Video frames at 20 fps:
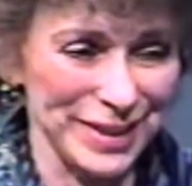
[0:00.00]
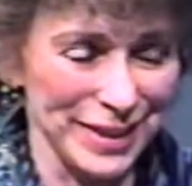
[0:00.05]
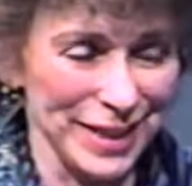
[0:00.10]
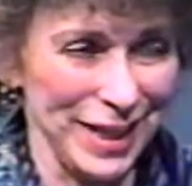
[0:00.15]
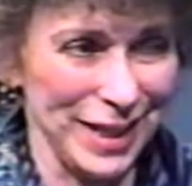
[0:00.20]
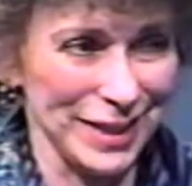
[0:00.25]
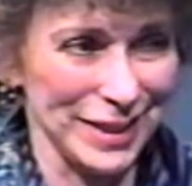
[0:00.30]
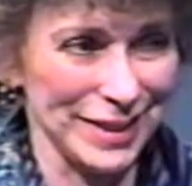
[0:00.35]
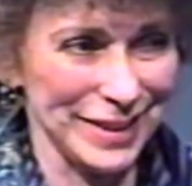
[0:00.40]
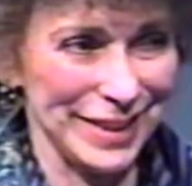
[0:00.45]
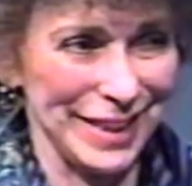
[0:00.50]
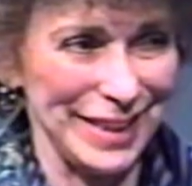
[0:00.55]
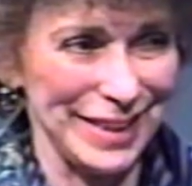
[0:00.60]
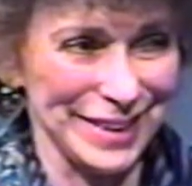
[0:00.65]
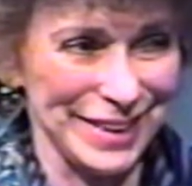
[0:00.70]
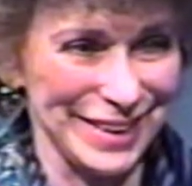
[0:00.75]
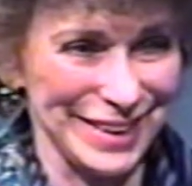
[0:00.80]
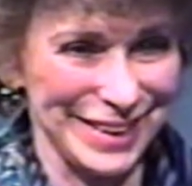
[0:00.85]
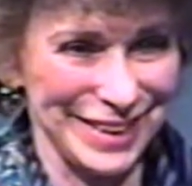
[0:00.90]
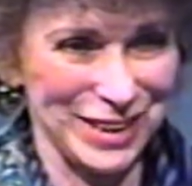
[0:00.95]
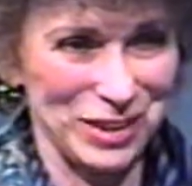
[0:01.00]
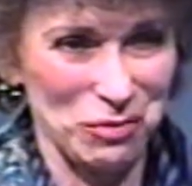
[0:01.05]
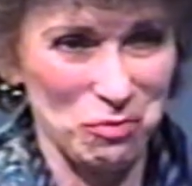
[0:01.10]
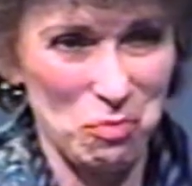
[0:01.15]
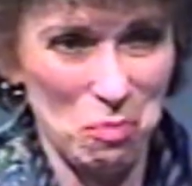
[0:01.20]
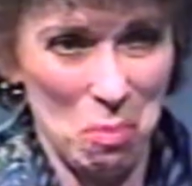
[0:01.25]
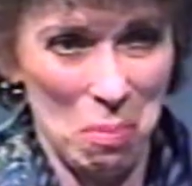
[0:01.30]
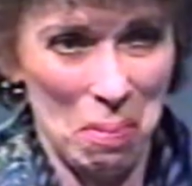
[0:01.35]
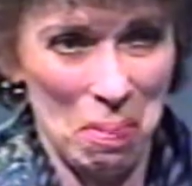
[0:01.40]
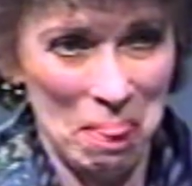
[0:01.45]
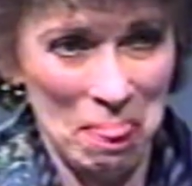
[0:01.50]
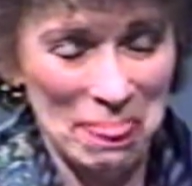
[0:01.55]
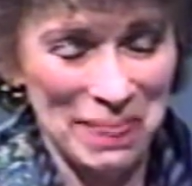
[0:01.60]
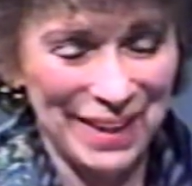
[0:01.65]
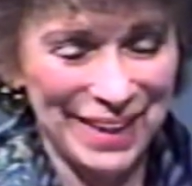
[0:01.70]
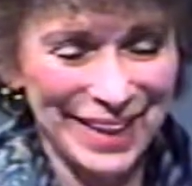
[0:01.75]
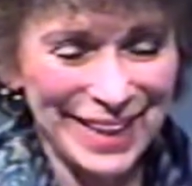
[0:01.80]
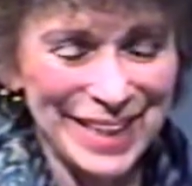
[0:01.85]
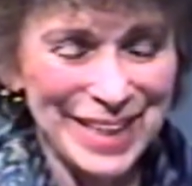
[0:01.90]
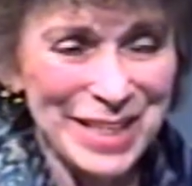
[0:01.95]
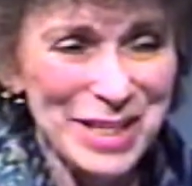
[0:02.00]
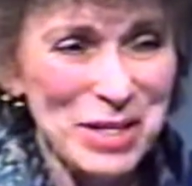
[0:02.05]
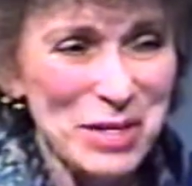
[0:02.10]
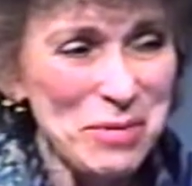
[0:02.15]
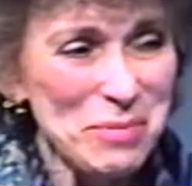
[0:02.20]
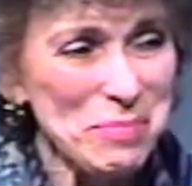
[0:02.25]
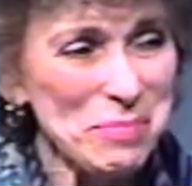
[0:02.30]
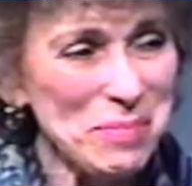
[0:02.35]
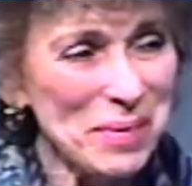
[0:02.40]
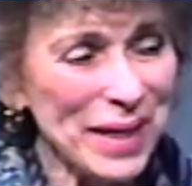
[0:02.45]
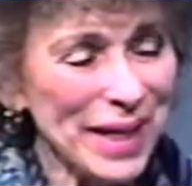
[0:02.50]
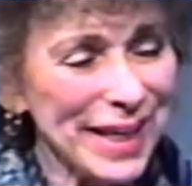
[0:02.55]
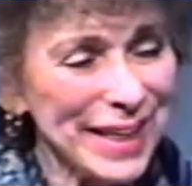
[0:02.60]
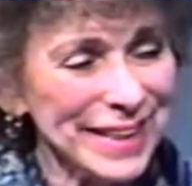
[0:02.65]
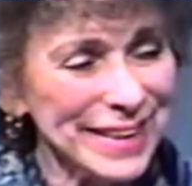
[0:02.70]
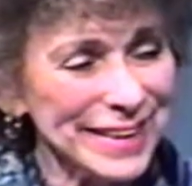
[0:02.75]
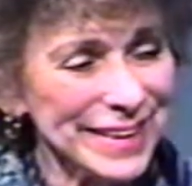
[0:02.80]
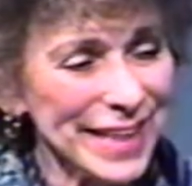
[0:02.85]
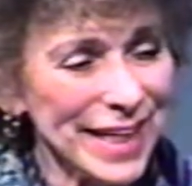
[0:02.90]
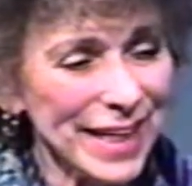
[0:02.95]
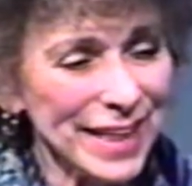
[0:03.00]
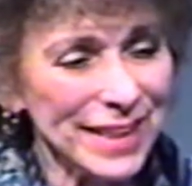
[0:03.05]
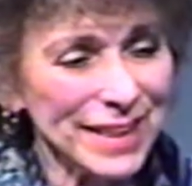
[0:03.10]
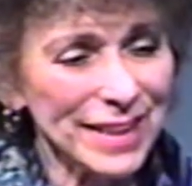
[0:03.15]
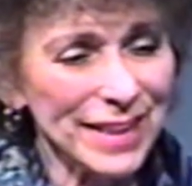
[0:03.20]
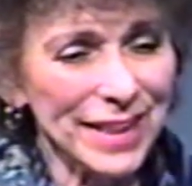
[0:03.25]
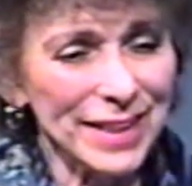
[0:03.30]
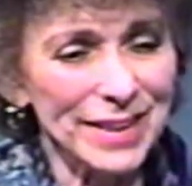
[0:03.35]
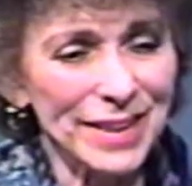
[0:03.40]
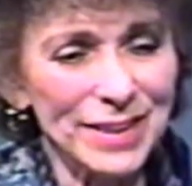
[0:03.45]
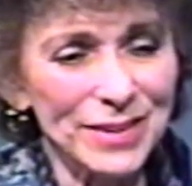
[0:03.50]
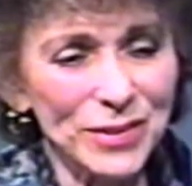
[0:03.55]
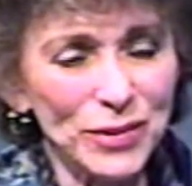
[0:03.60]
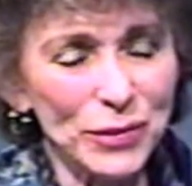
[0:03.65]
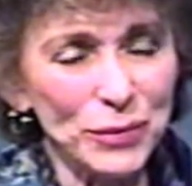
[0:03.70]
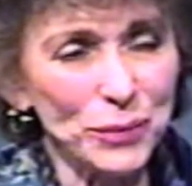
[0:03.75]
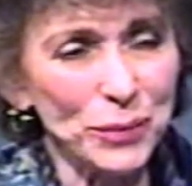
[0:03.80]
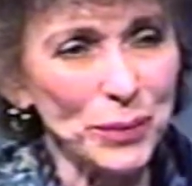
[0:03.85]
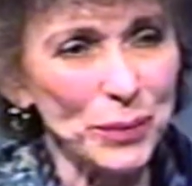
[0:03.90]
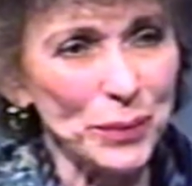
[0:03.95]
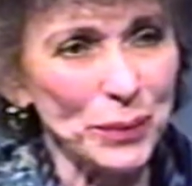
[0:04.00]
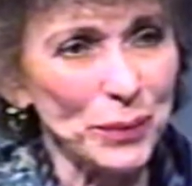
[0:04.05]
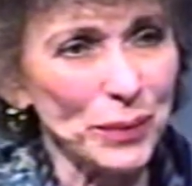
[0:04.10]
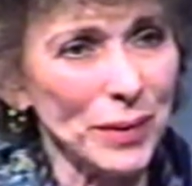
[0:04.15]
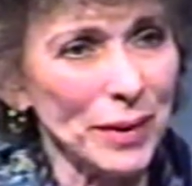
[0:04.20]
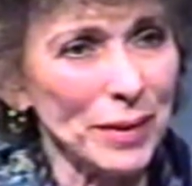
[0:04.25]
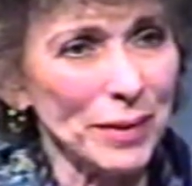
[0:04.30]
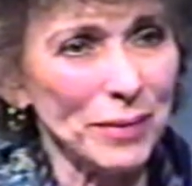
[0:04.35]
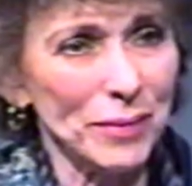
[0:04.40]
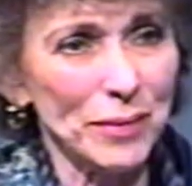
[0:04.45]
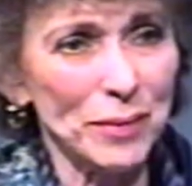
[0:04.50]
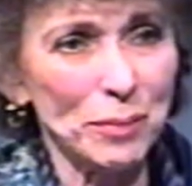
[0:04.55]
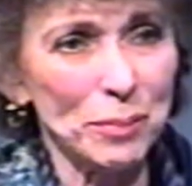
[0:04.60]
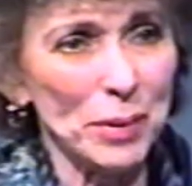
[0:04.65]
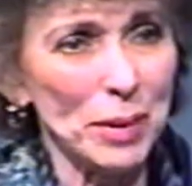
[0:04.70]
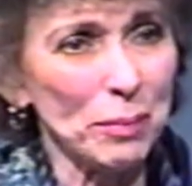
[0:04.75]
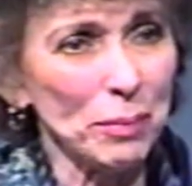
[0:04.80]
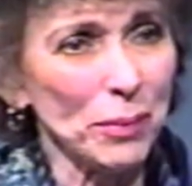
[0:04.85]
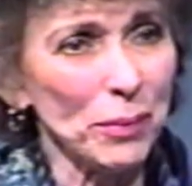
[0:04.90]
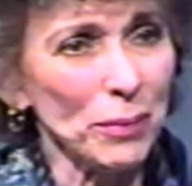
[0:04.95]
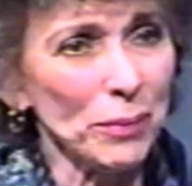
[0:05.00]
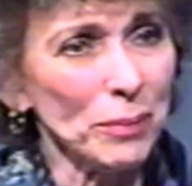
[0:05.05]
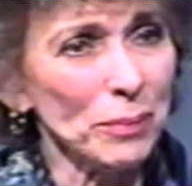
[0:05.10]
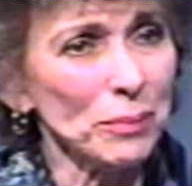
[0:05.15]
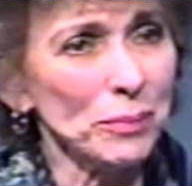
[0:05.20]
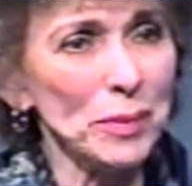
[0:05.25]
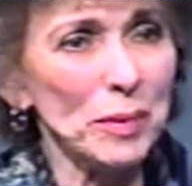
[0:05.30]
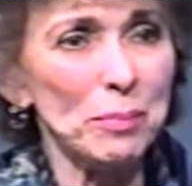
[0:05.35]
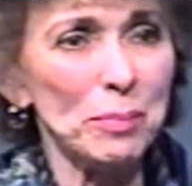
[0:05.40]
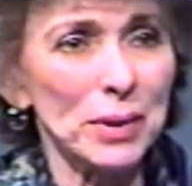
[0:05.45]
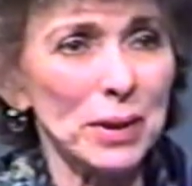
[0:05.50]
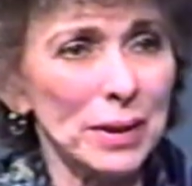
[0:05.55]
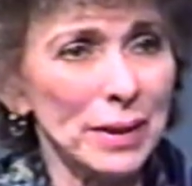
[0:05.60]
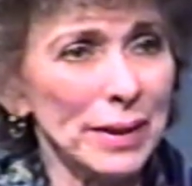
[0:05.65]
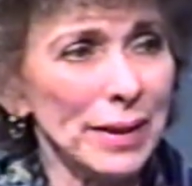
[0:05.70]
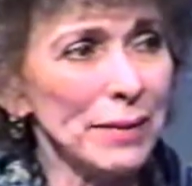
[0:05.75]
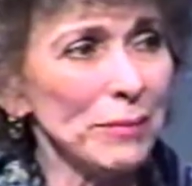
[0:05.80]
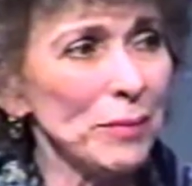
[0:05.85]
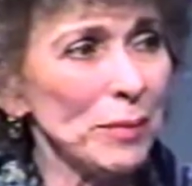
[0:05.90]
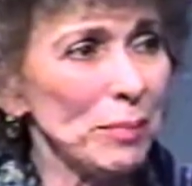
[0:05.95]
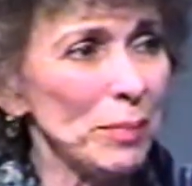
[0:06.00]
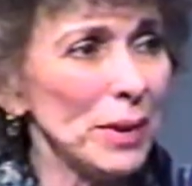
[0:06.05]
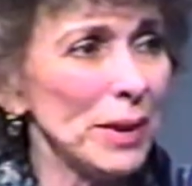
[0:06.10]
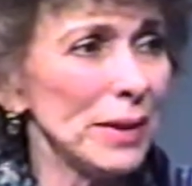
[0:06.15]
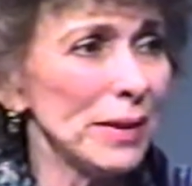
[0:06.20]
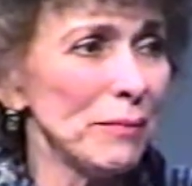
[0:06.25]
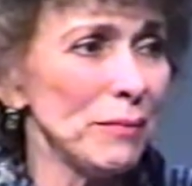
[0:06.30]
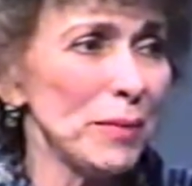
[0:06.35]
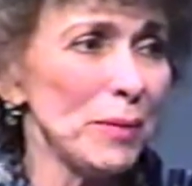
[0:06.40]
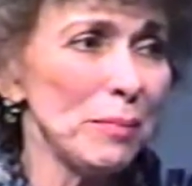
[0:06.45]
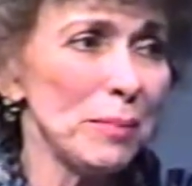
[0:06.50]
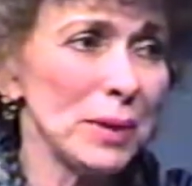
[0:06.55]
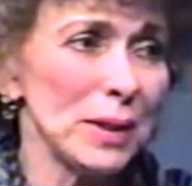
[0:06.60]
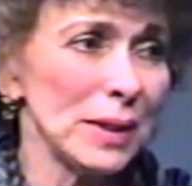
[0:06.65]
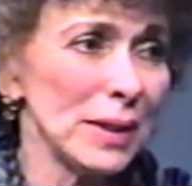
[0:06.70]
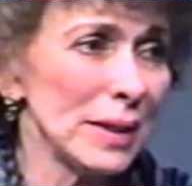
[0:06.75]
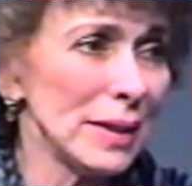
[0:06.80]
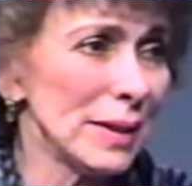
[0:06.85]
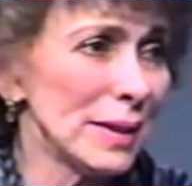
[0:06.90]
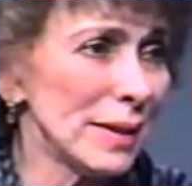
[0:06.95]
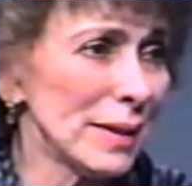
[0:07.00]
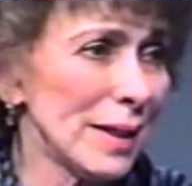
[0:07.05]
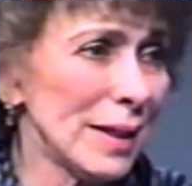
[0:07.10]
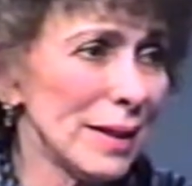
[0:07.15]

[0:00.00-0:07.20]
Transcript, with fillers: nonsense. That that that is so true. The the people repeat and repeat and repeat.